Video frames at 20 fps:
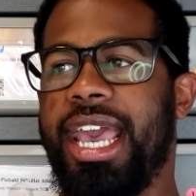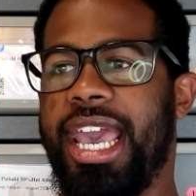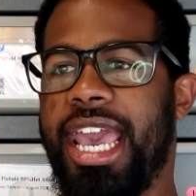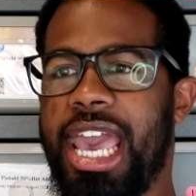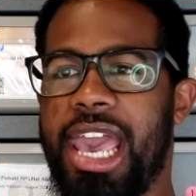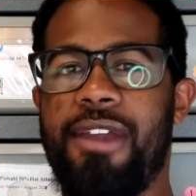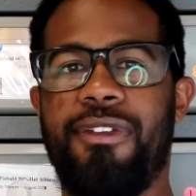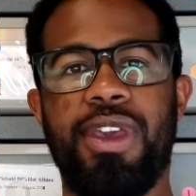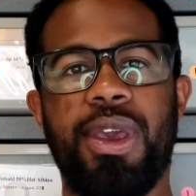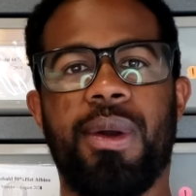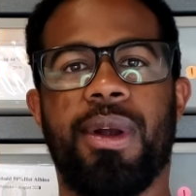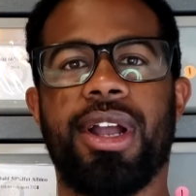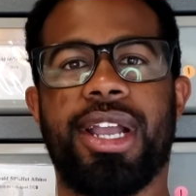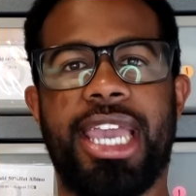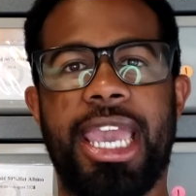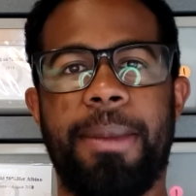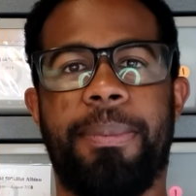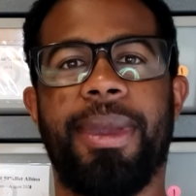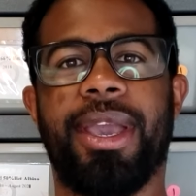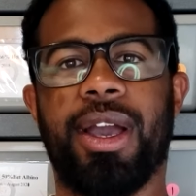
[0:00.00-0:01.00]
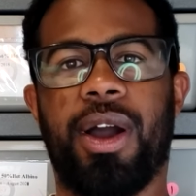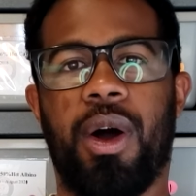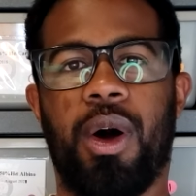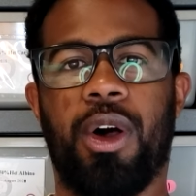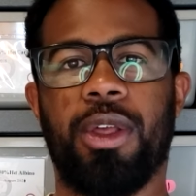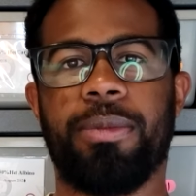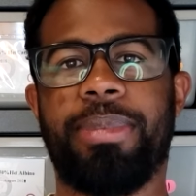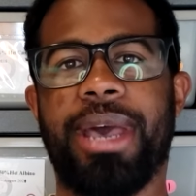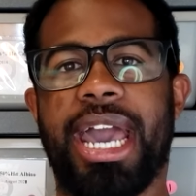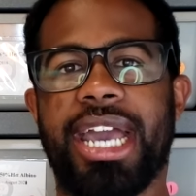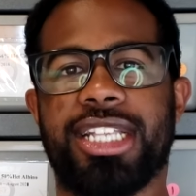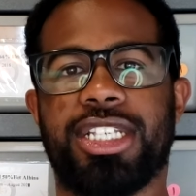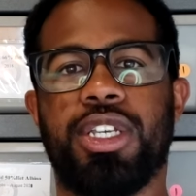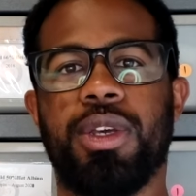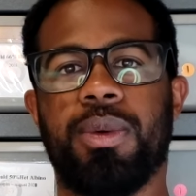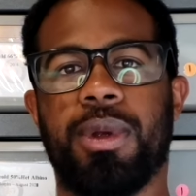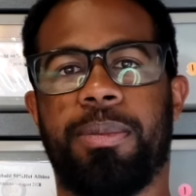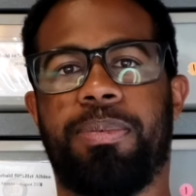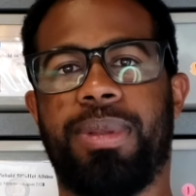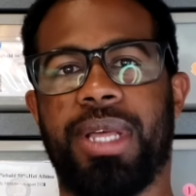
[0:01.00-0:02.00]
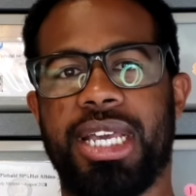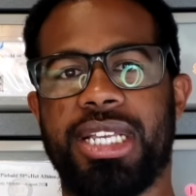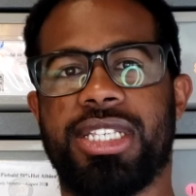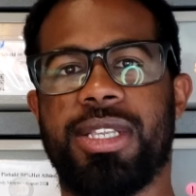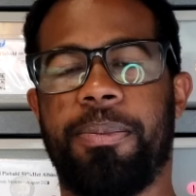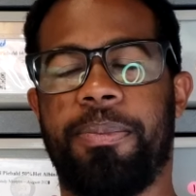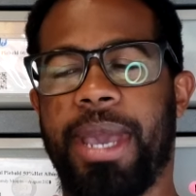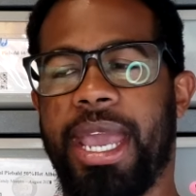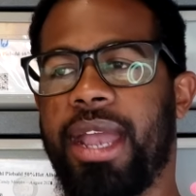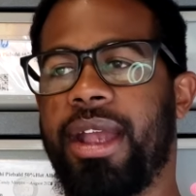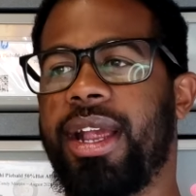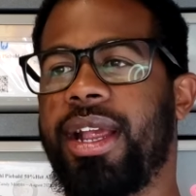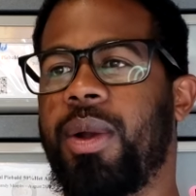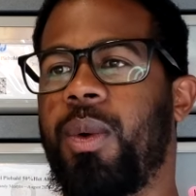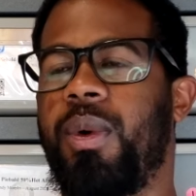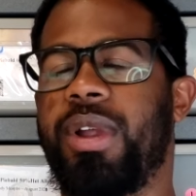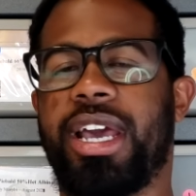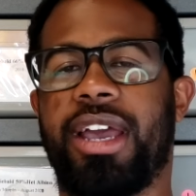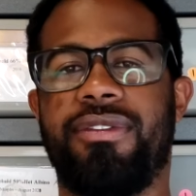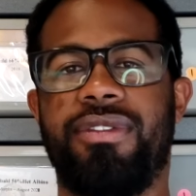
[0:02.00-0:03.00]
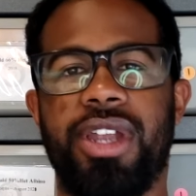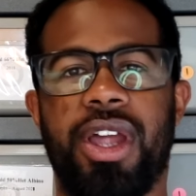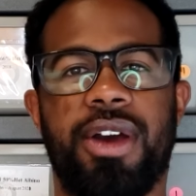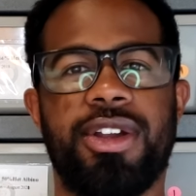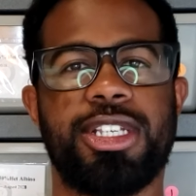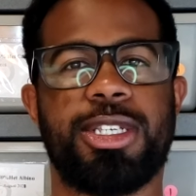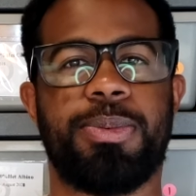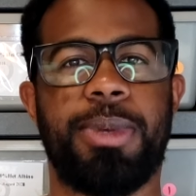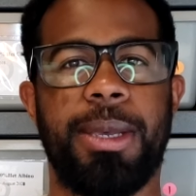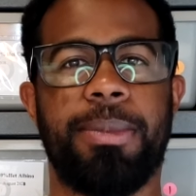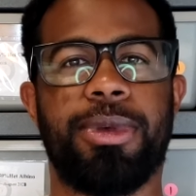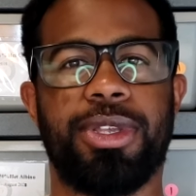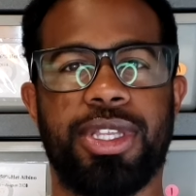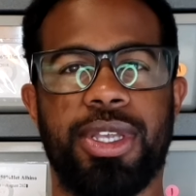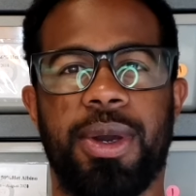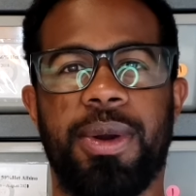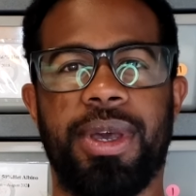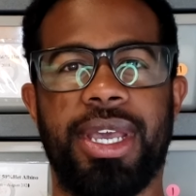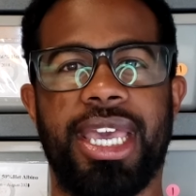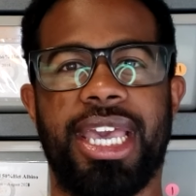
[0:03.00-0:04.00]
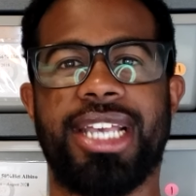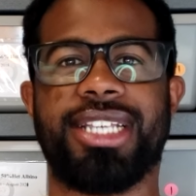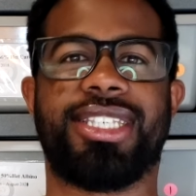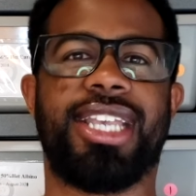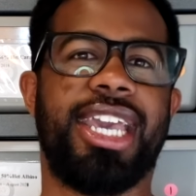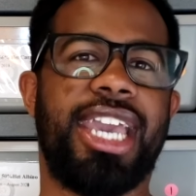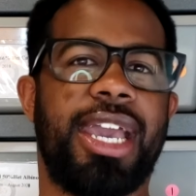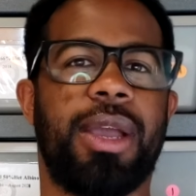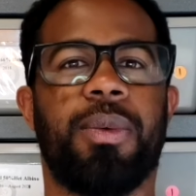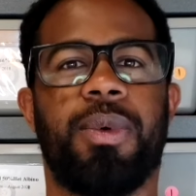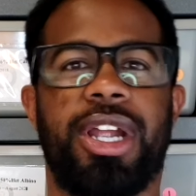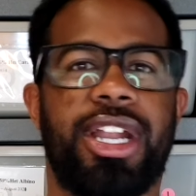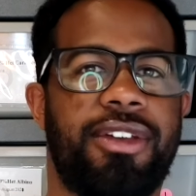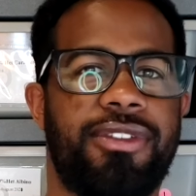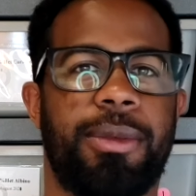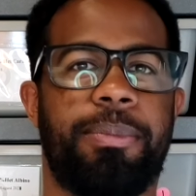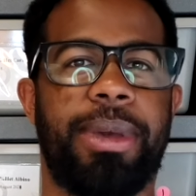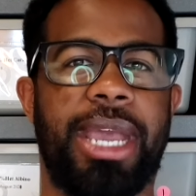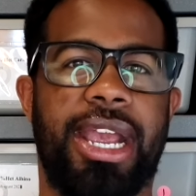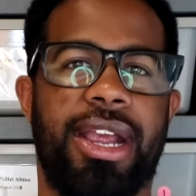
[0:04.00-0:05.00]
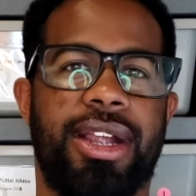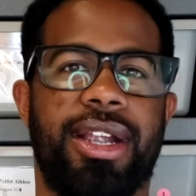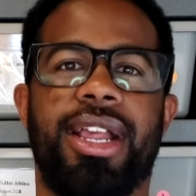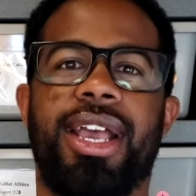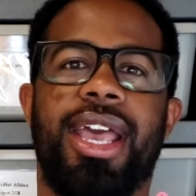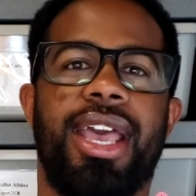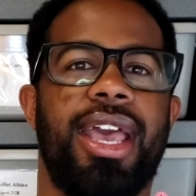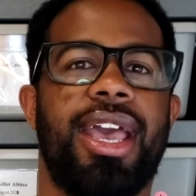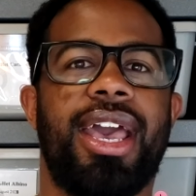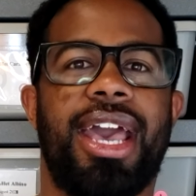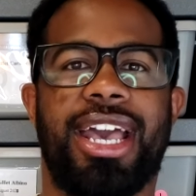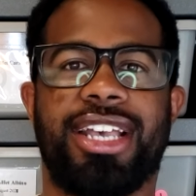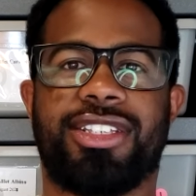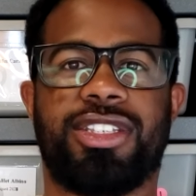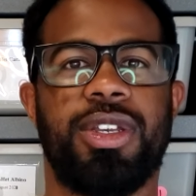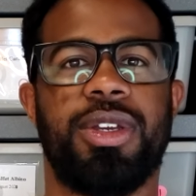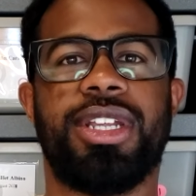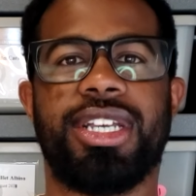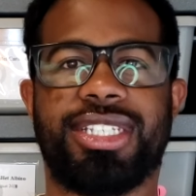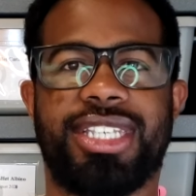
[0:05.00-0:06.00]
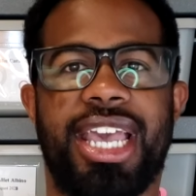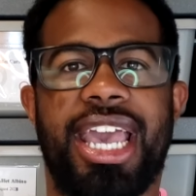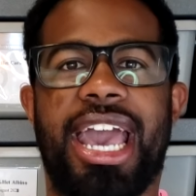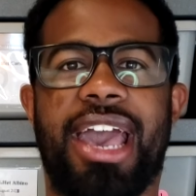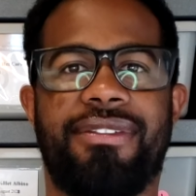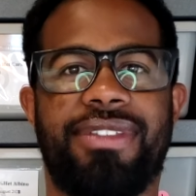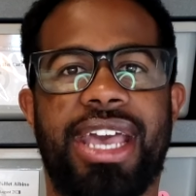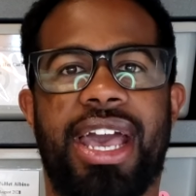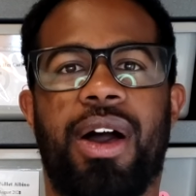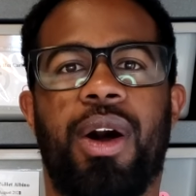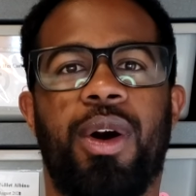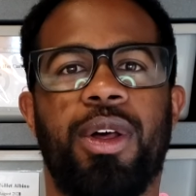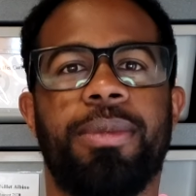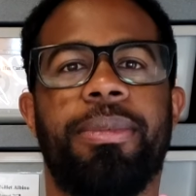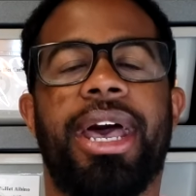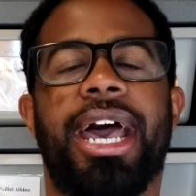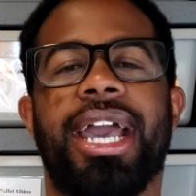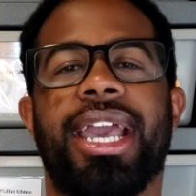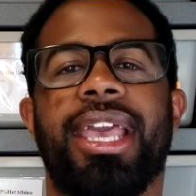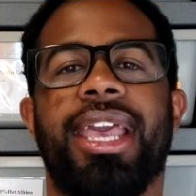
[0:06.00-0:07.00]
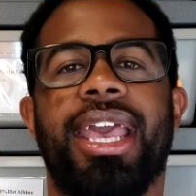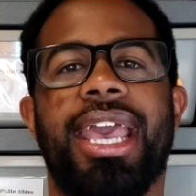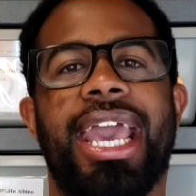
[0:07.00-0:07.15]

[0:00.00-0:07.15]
If you are keeping a holdback to replace the parent, what I've noticed people doing is they get rid of the parent as soon as they have that holdback.